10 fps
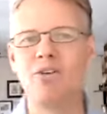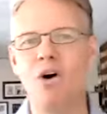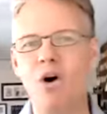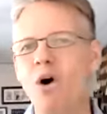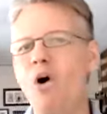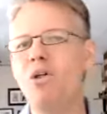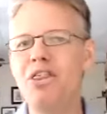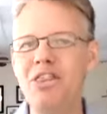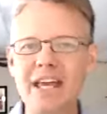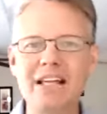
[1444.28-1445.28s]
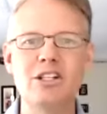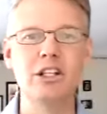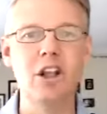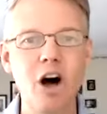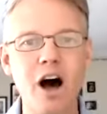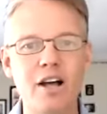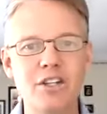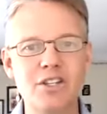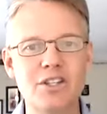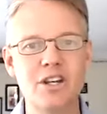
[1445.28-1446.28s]
all things
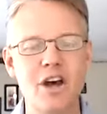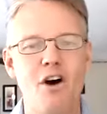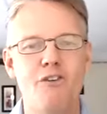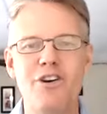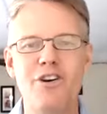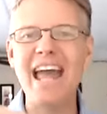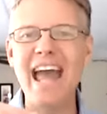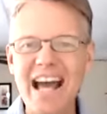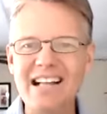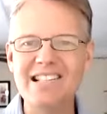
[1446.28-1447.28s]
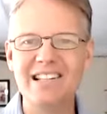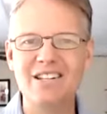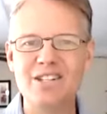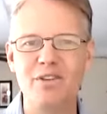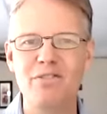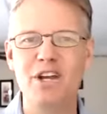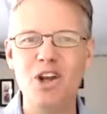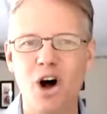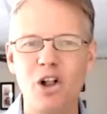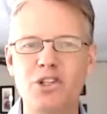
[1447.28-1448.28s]
loss for the excellence of the
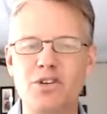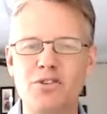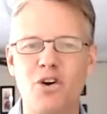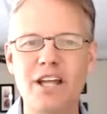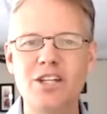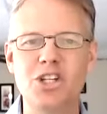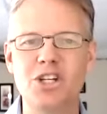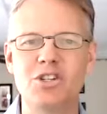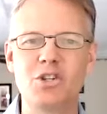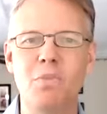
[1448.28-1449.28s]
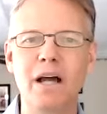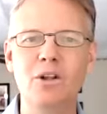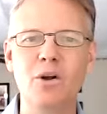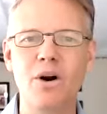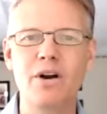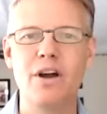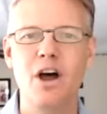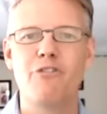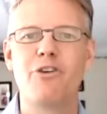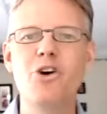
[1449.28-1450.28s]
knowledge of Christ Jesus, my Lord,
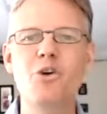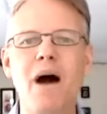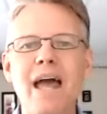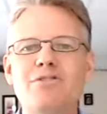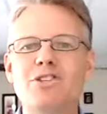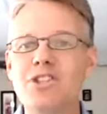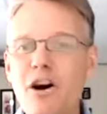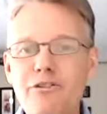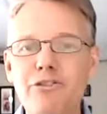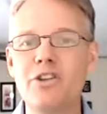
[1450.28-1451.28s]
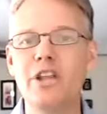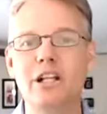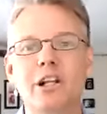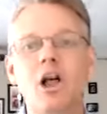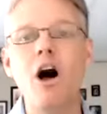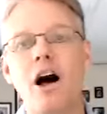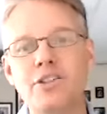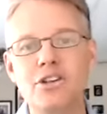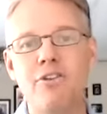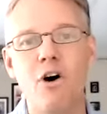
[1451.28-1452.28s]
for whom I have suffered the
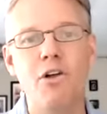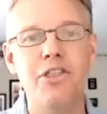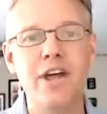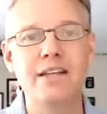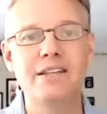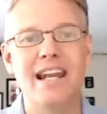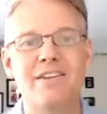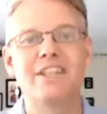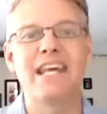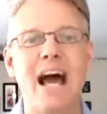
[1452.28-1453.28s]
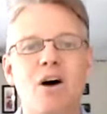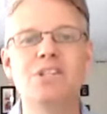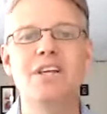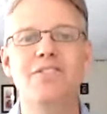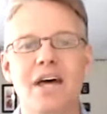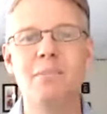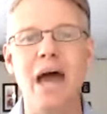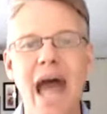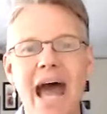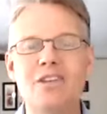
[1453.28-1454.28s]
loss of all things and have counted them
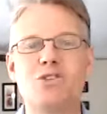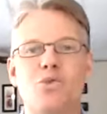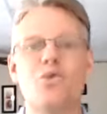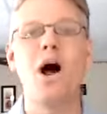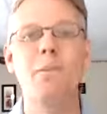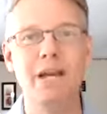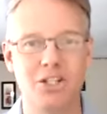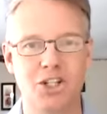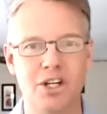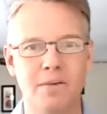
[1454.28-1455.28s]
as rubbish,